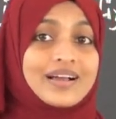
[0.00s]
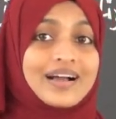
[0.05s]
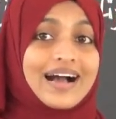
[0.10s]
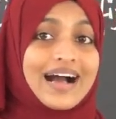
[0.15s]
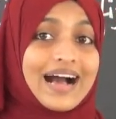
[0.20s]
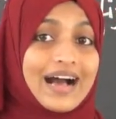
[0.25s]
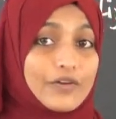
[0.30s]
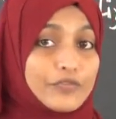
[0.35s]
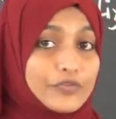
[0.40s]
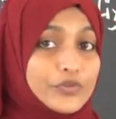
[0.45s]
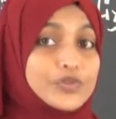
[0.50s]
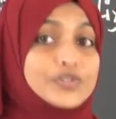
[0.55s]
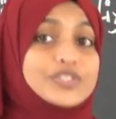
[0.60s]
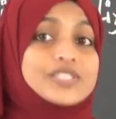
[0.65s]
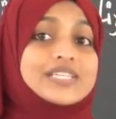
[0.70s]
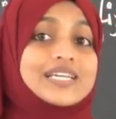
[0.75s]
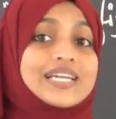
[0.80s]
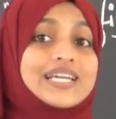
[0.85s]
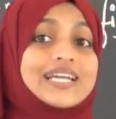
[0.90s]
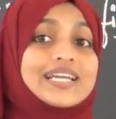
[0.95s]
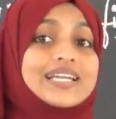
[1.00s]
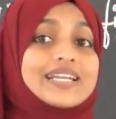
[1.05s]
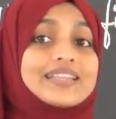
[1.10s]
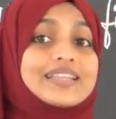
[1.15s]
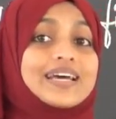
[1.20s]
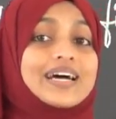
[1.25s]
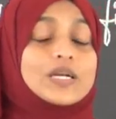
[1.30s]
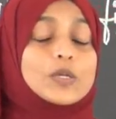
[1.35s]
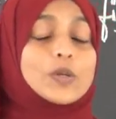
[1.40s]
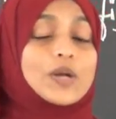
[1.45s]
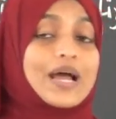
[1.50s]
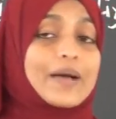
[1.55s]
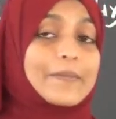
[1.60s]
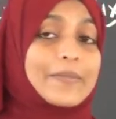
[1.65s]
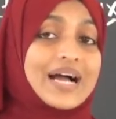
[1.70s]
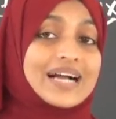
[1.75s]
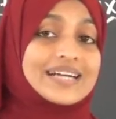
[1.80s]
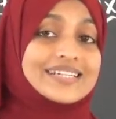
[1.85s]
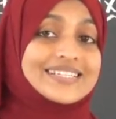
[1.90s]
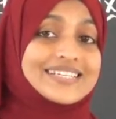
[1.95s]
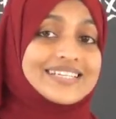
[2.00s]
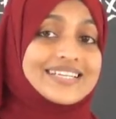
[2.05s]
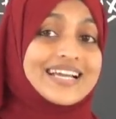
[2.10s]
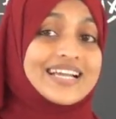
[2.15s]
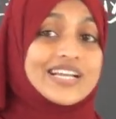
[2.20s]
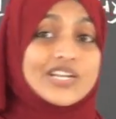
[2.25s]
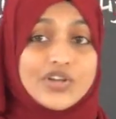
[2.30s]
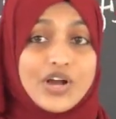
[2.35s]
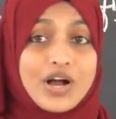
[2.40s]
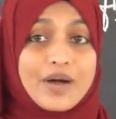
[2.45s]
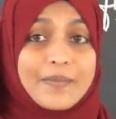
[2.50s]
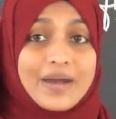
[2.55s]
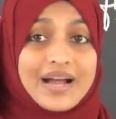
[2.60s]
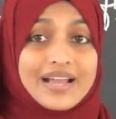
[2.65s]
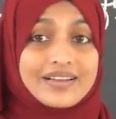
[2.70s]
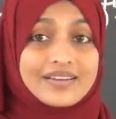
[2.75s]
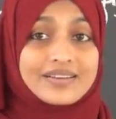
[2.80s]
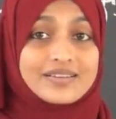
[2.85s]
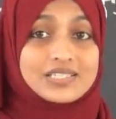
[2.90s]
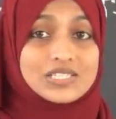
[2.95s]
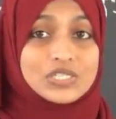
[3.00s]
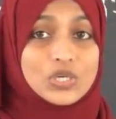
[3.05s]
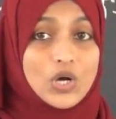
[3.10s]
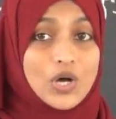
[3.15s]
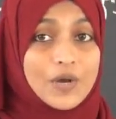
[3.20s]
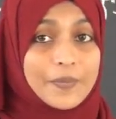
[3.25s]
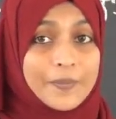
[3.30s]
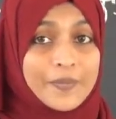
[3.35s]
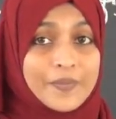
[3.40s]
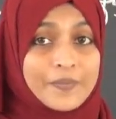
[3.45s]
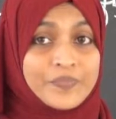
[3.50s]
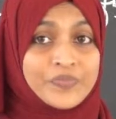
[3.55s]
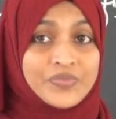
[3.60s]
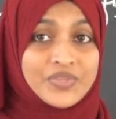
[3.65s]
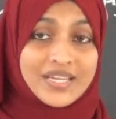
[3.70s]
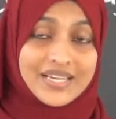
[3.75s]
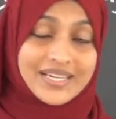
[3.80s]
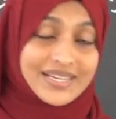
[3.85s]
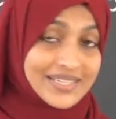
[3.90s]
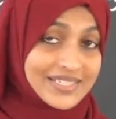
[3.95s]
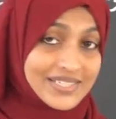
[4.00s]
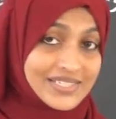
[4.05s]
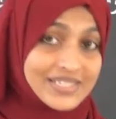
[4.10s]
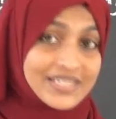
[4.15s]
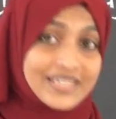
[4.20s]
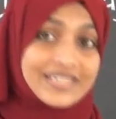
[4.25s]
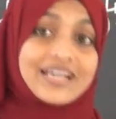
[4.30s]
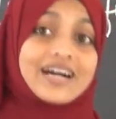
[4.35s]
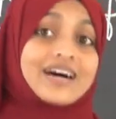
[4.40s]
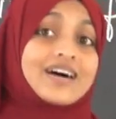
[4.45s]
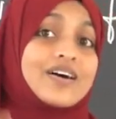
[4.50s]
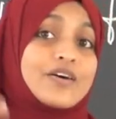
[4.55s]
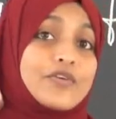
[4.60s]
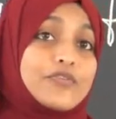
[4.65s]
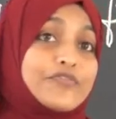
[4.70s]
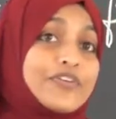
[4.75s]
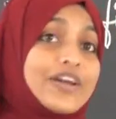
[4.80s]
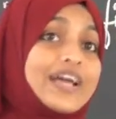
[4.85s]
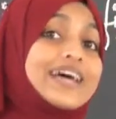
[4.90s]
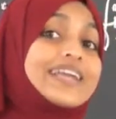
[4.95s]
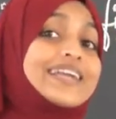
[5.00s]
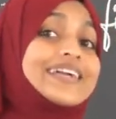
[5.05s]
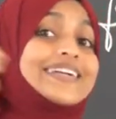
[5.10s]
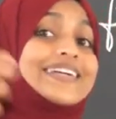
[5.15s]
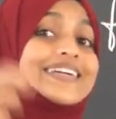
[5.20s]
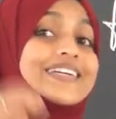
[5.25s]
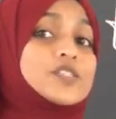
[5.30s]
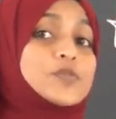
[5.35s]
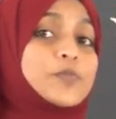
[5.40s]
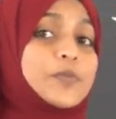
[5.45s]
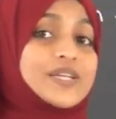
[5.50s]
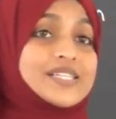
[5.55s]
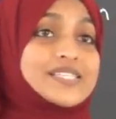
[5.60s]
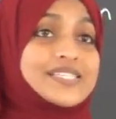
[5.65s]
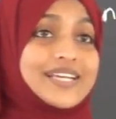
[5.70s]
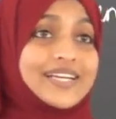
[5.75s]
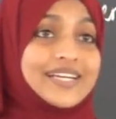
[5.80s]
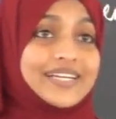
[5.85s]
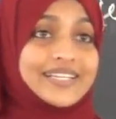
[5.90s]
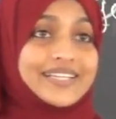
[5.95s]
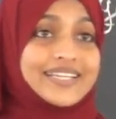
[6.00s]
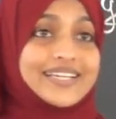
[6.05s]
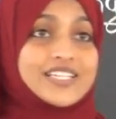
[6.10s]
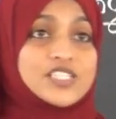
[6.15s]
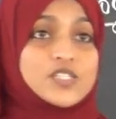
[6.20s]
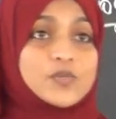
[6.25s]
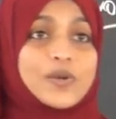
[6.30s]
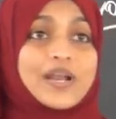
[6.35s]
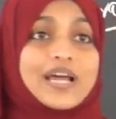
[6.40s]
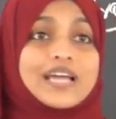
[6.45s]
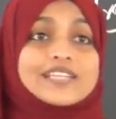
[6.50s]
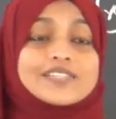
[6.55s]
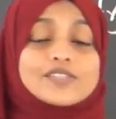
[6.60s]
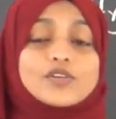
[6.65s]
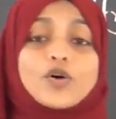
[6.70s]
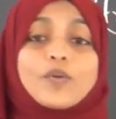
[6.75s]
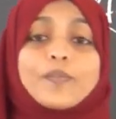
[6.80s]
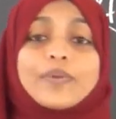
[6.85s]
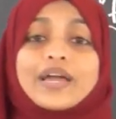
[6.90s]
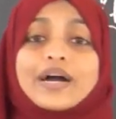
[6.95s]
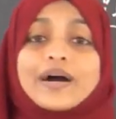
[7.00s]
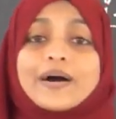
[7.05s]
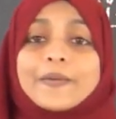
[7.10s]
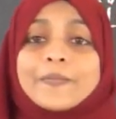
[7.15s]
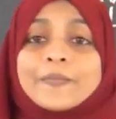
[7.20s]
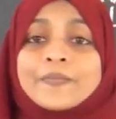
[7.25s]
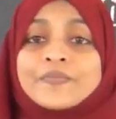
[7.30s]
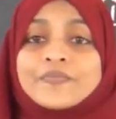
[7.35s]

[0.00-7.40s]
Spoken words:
Have you seen that bacteria in your microscope? Yes? Yeah. Where it is present, this rhizobium?